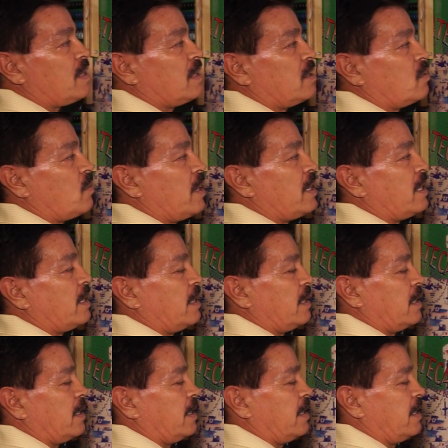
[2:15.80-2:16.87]
write
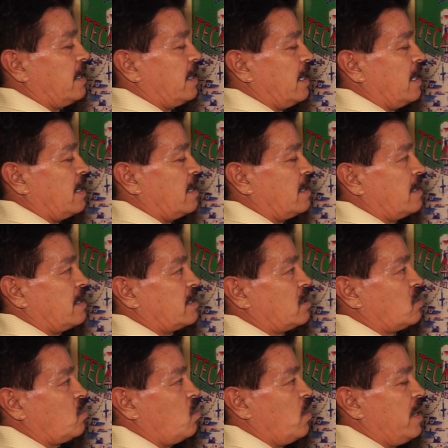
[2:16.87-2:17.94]
here a
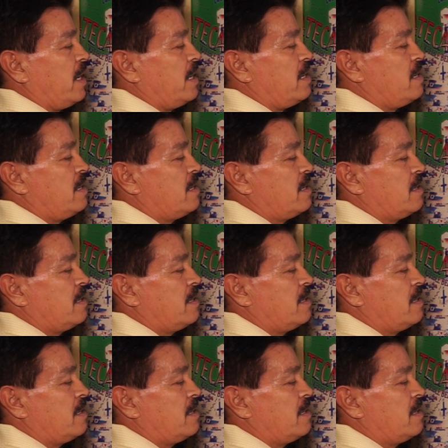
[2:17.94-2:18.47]
square